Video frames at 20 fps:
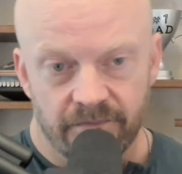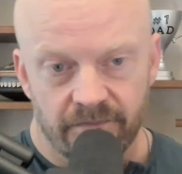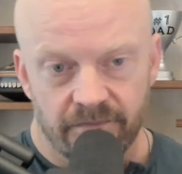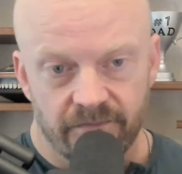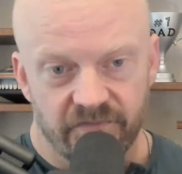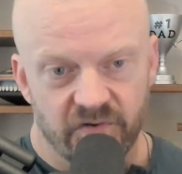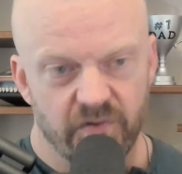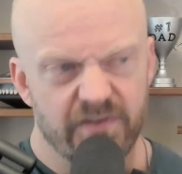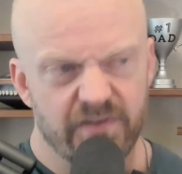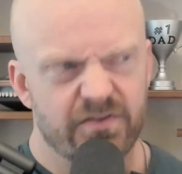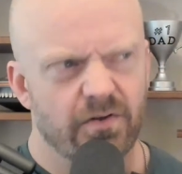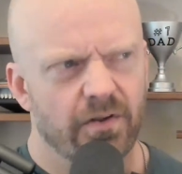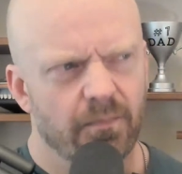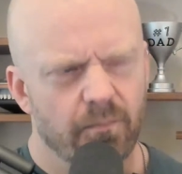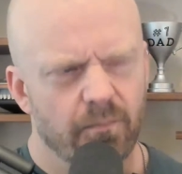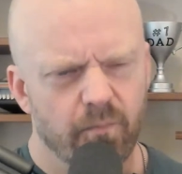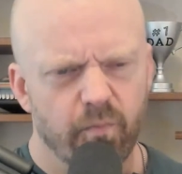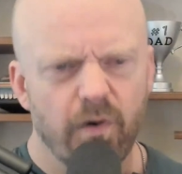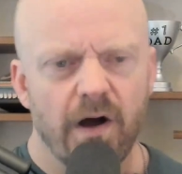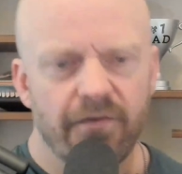So these are the
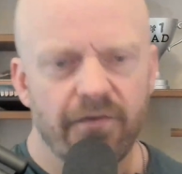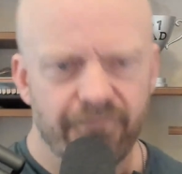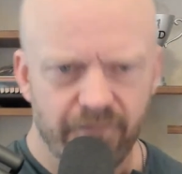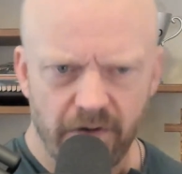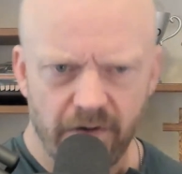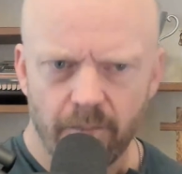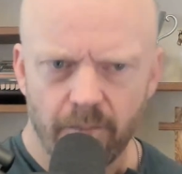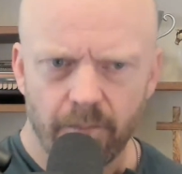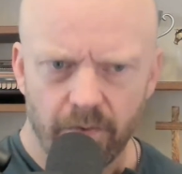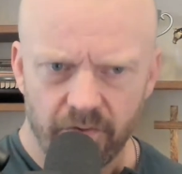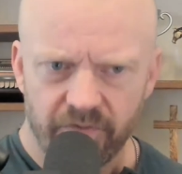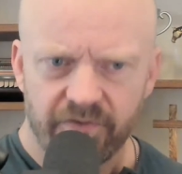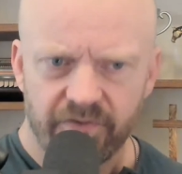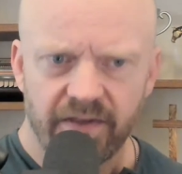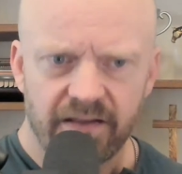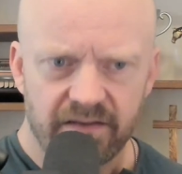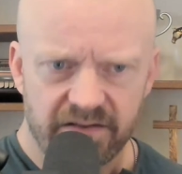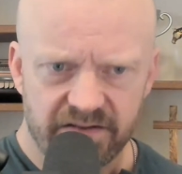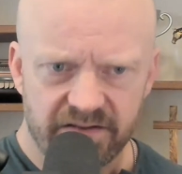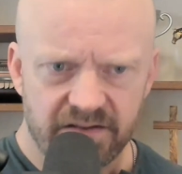rough numbers
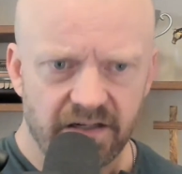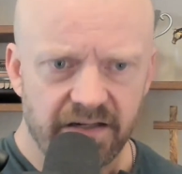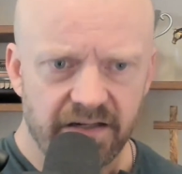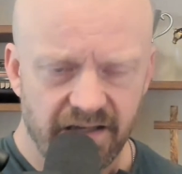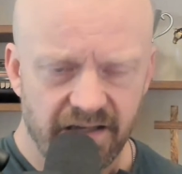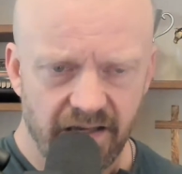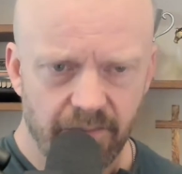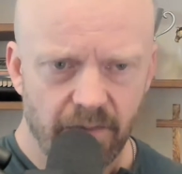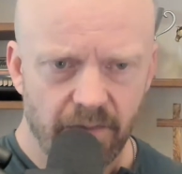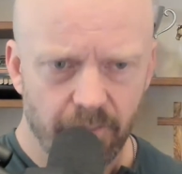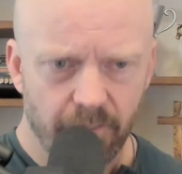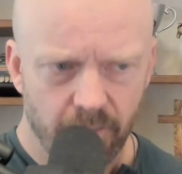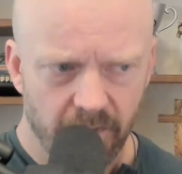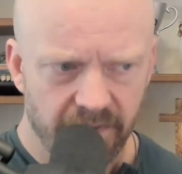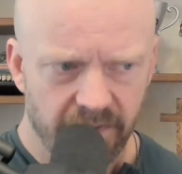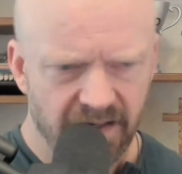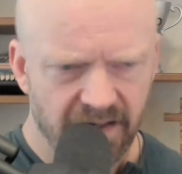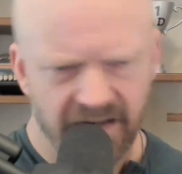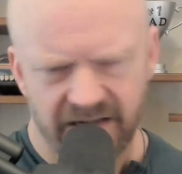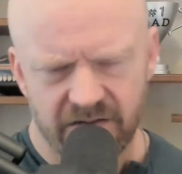that the study came up
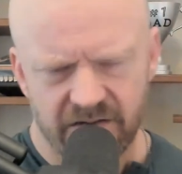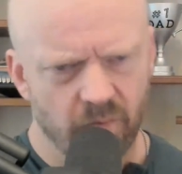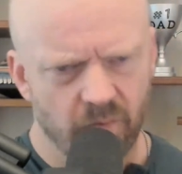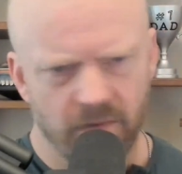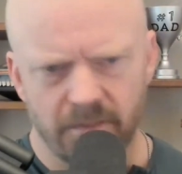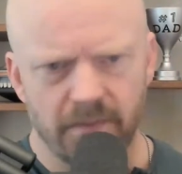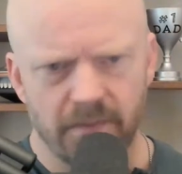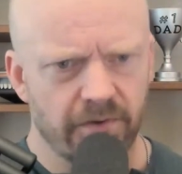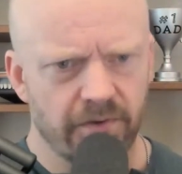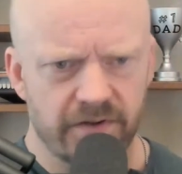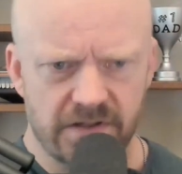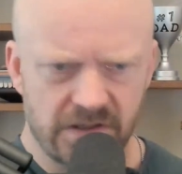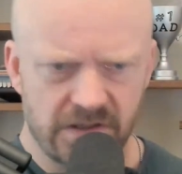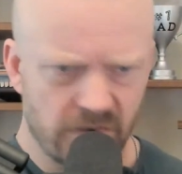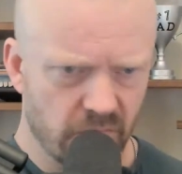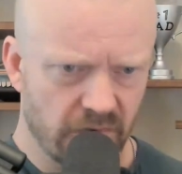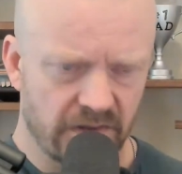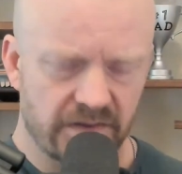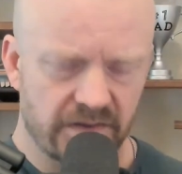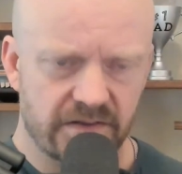with, and I don't remember the
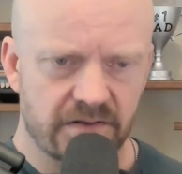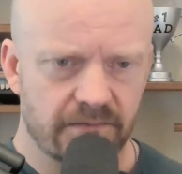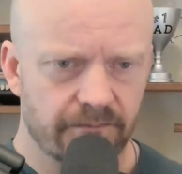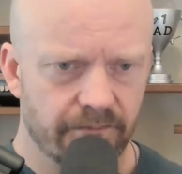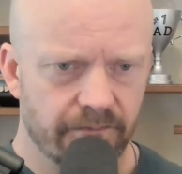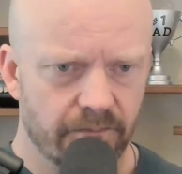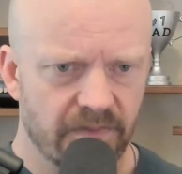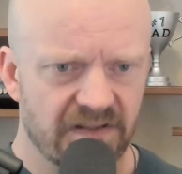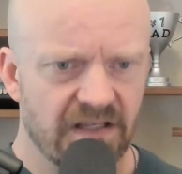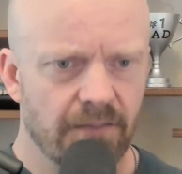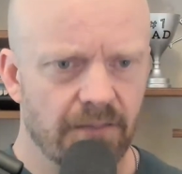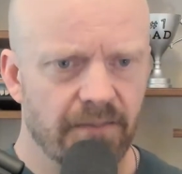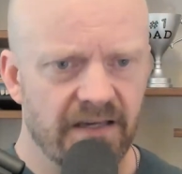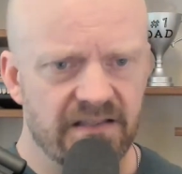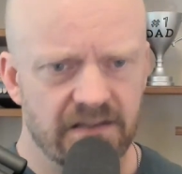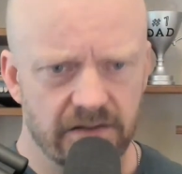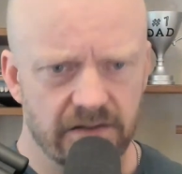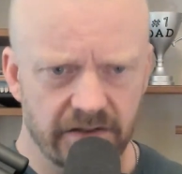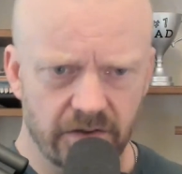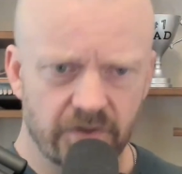units, but they
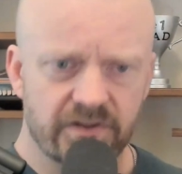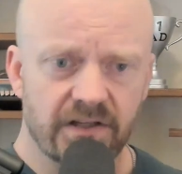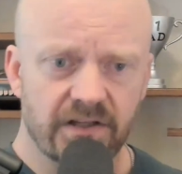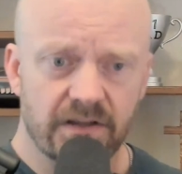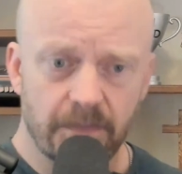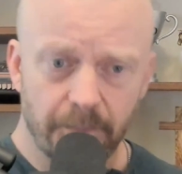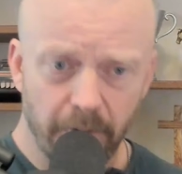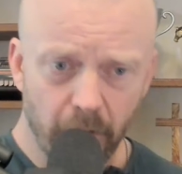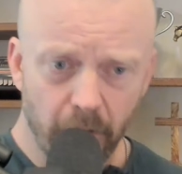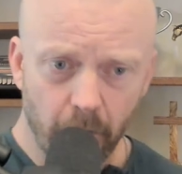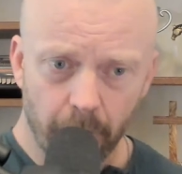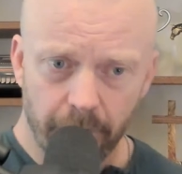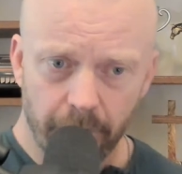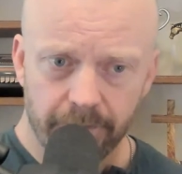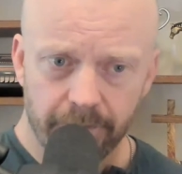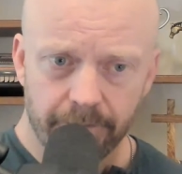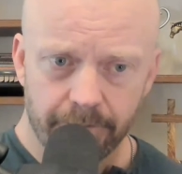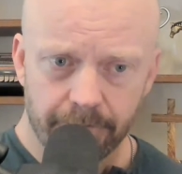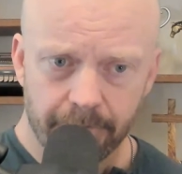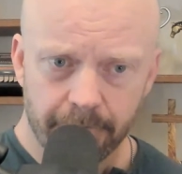basically looked at the poop.
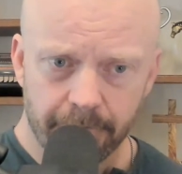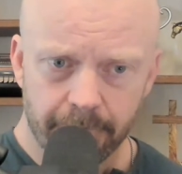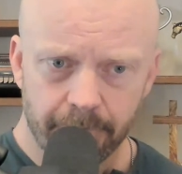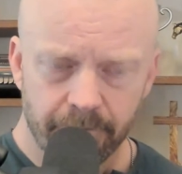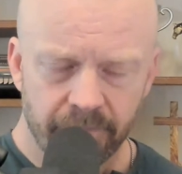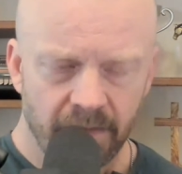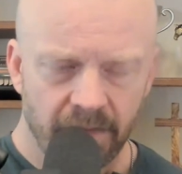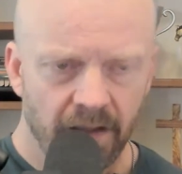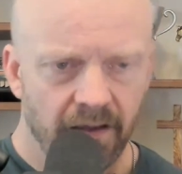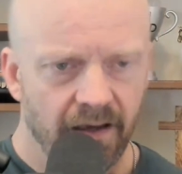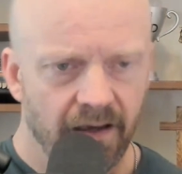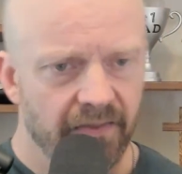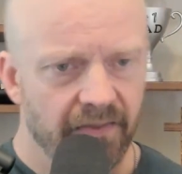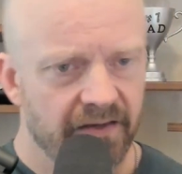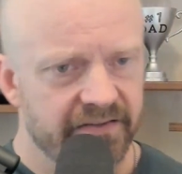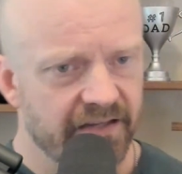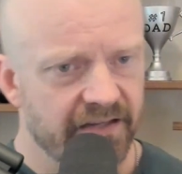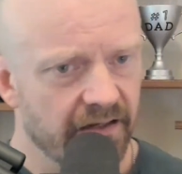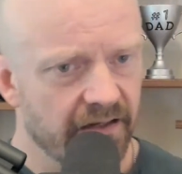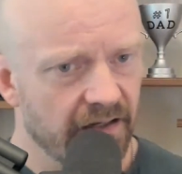And they
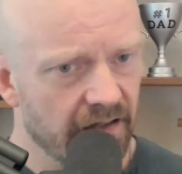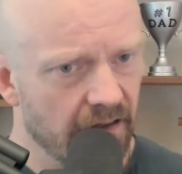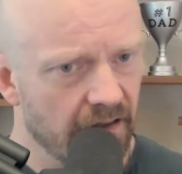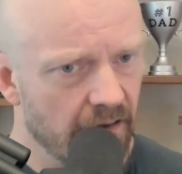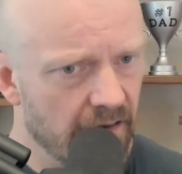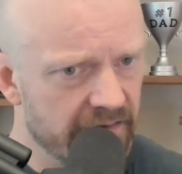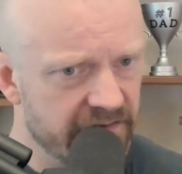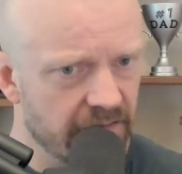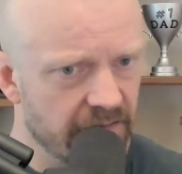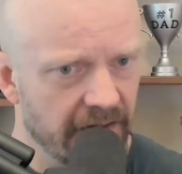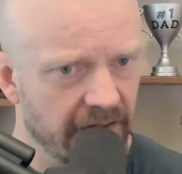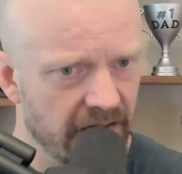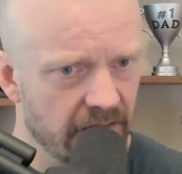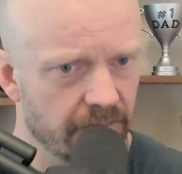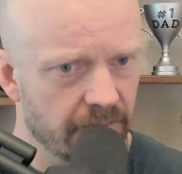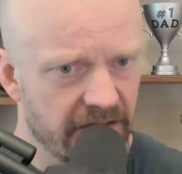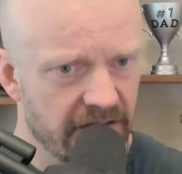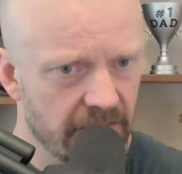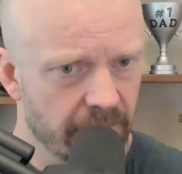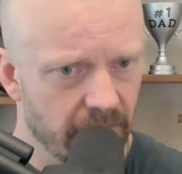said in
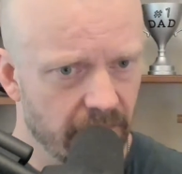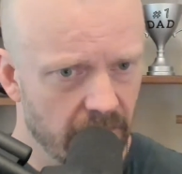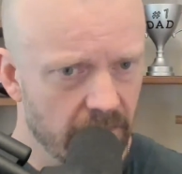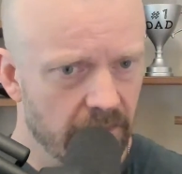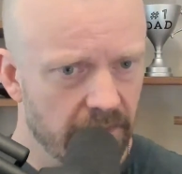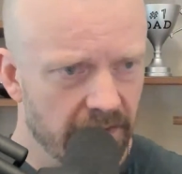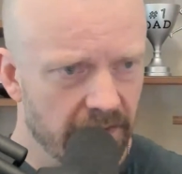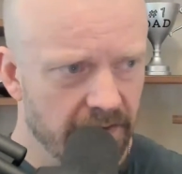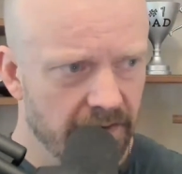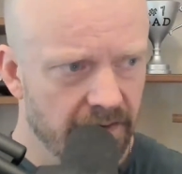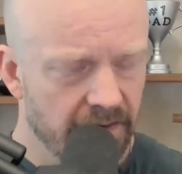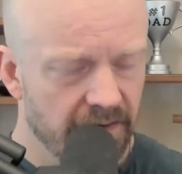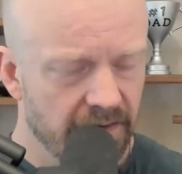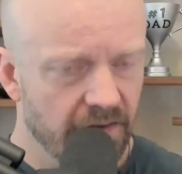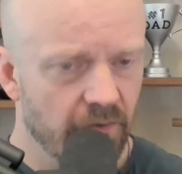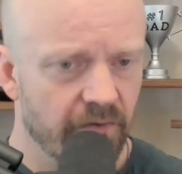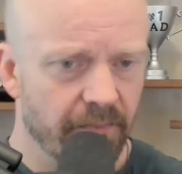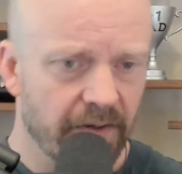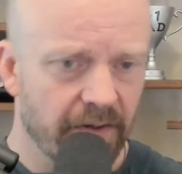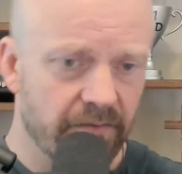constipated people, there
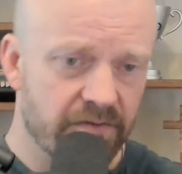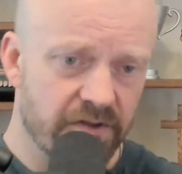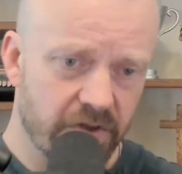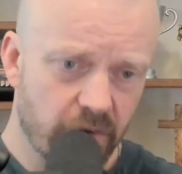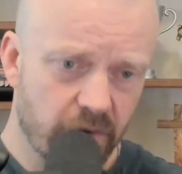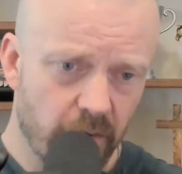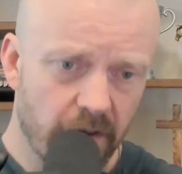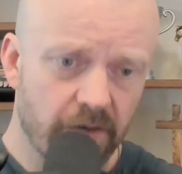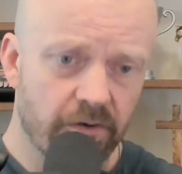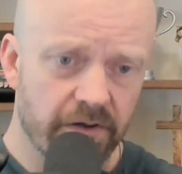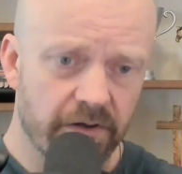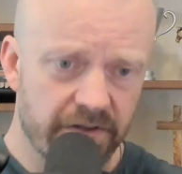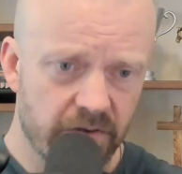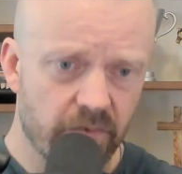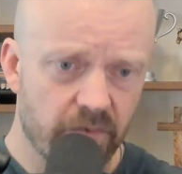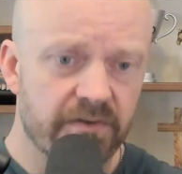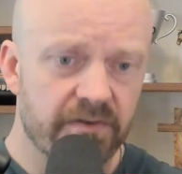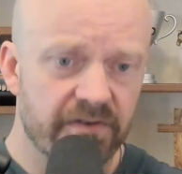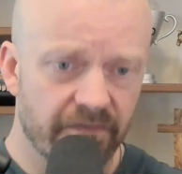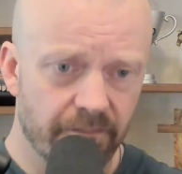was about 200
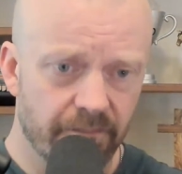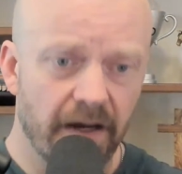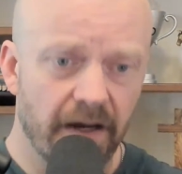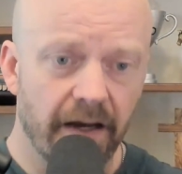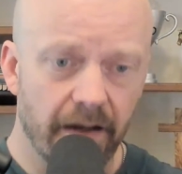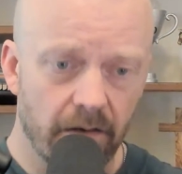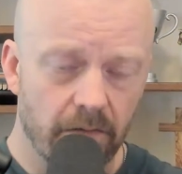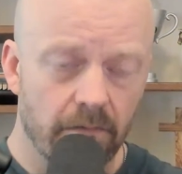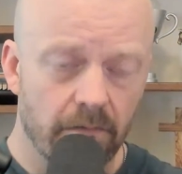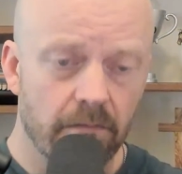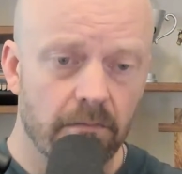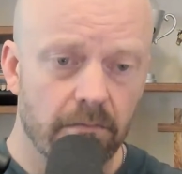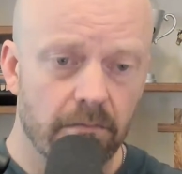units of bile.